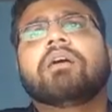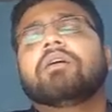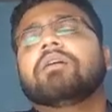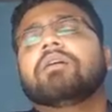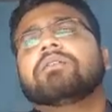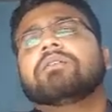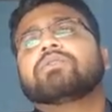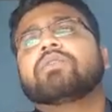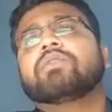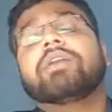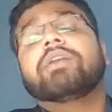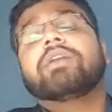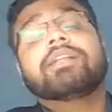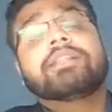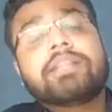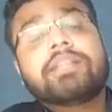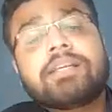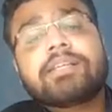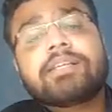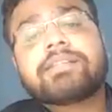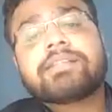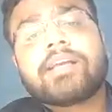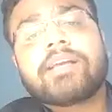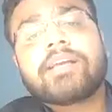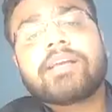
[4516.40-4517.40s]
Sorry,
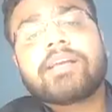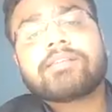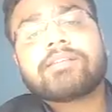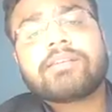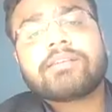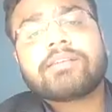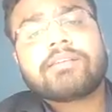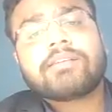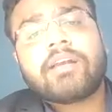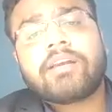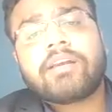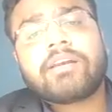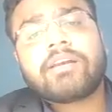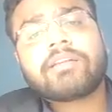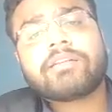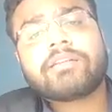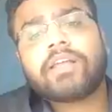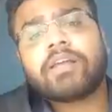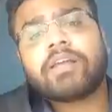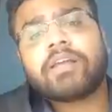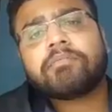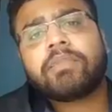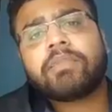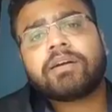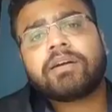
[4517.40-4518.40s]
these cases are
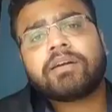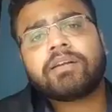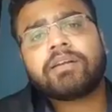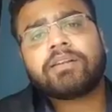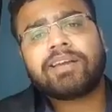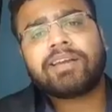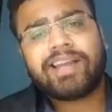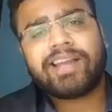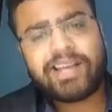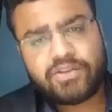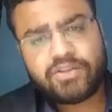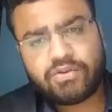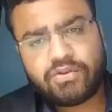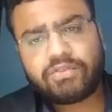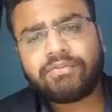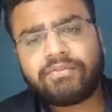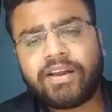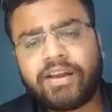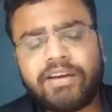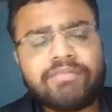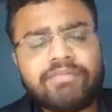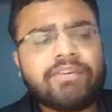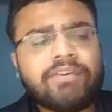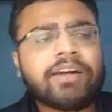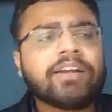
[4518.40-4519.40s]
nothing but the case of
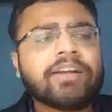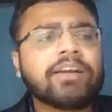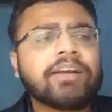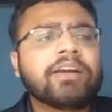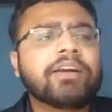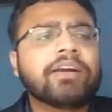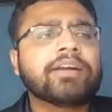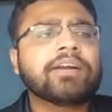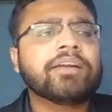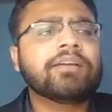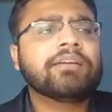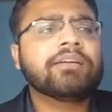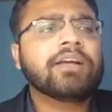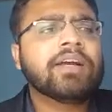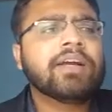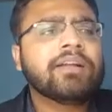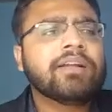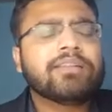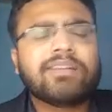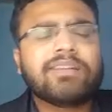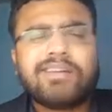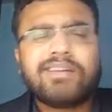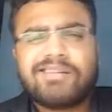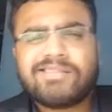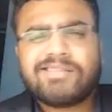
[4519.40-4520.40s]
infidelity.
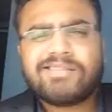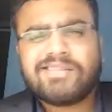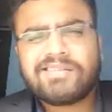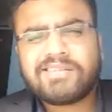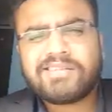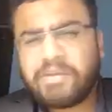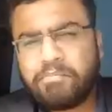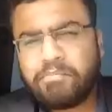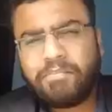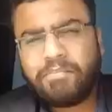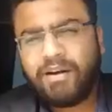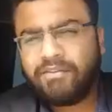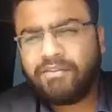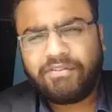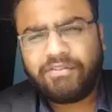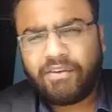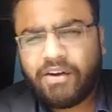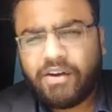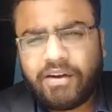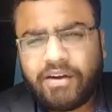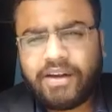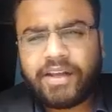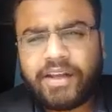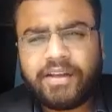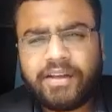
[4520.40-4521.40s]
There is a simple
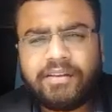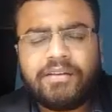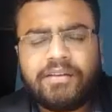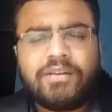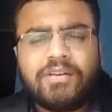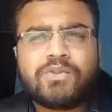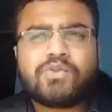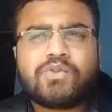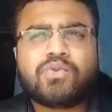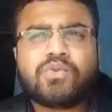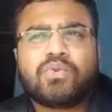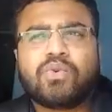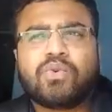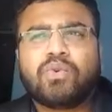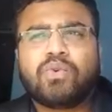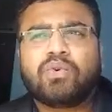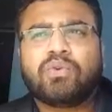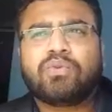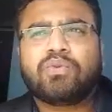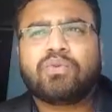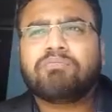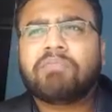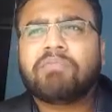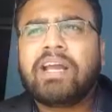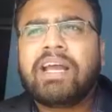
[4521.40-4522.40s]
flirting.
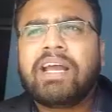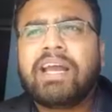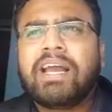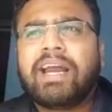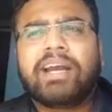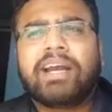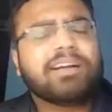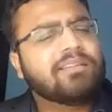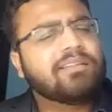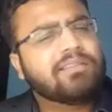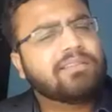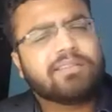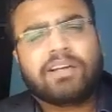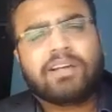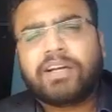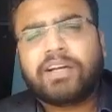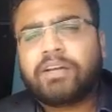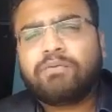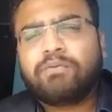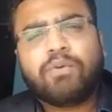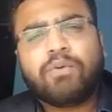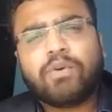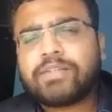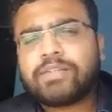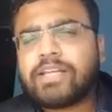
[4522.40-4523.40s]
So the
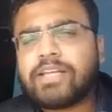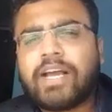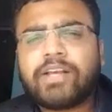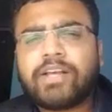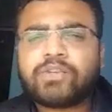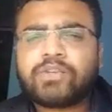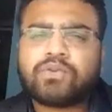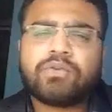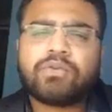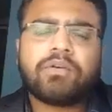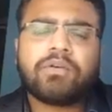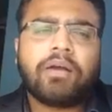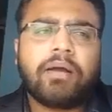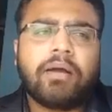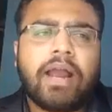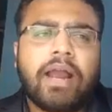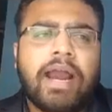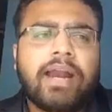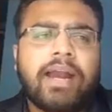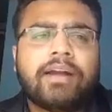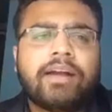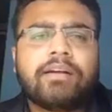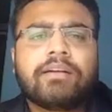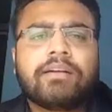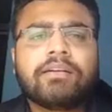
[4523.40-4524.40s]
divorce has to,
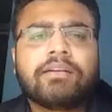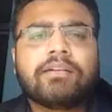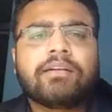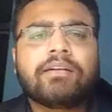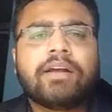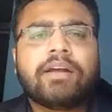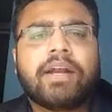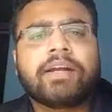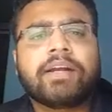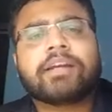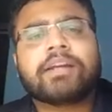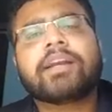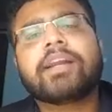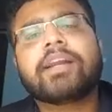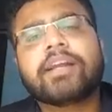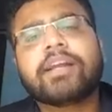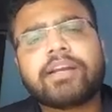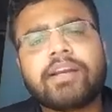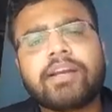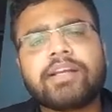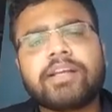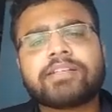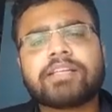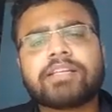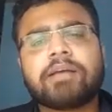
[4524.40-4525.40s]
and it
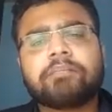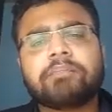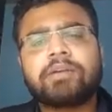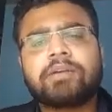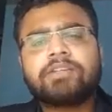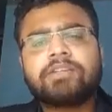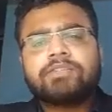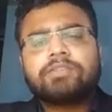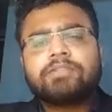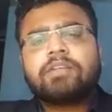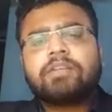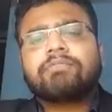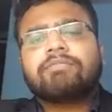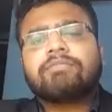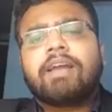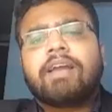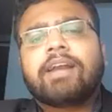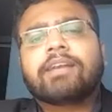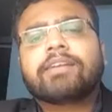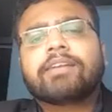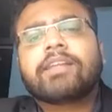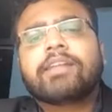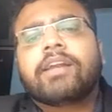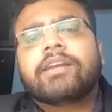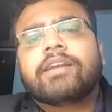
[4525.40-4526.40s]
clearly establishes the
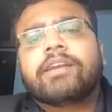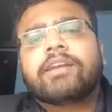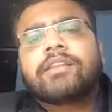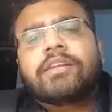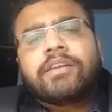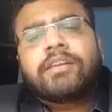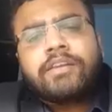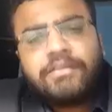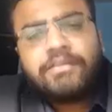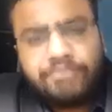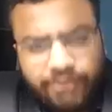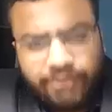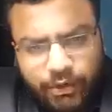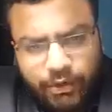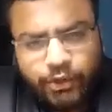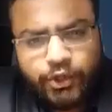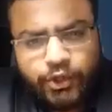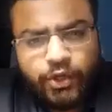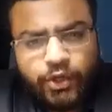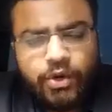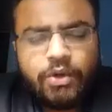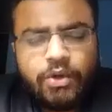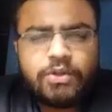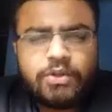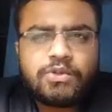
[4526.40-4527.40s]
fact that in
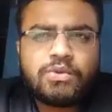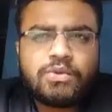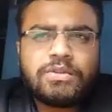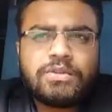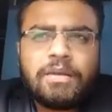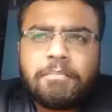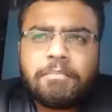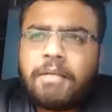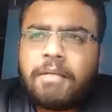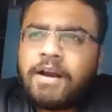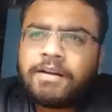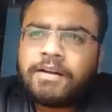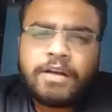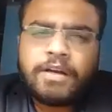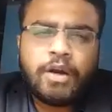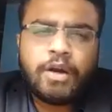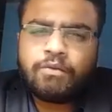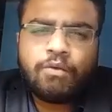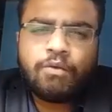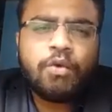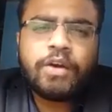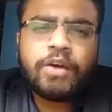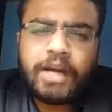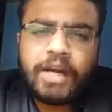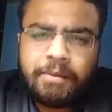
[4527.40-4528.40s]
future also the partner
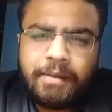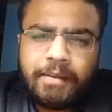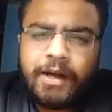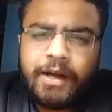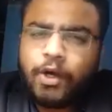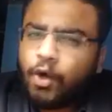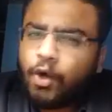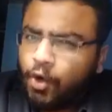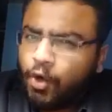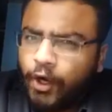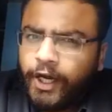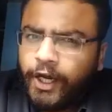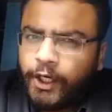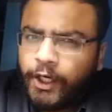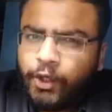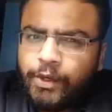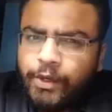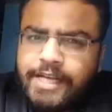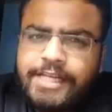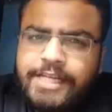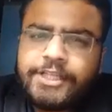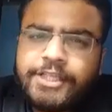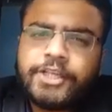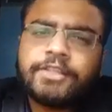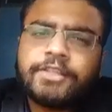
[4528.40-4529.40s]
won't remain loyal to
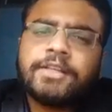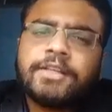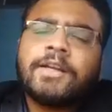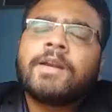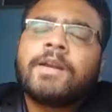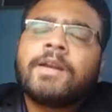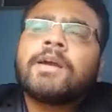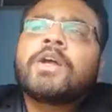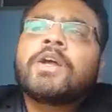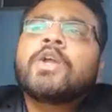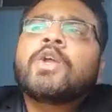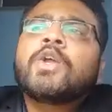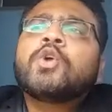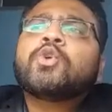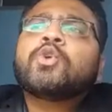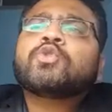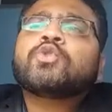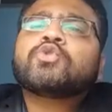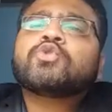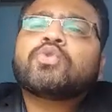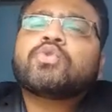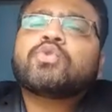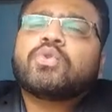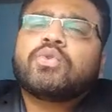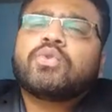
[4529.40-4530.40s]
each other.
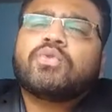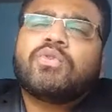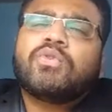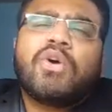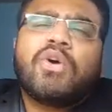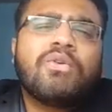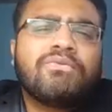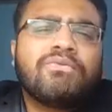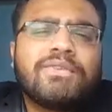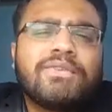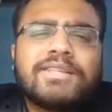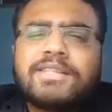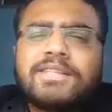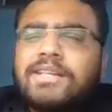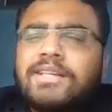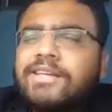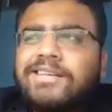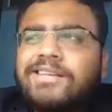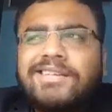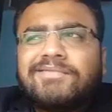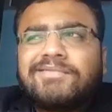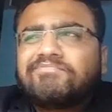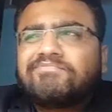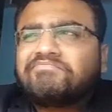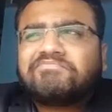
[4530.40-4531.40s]
So obviously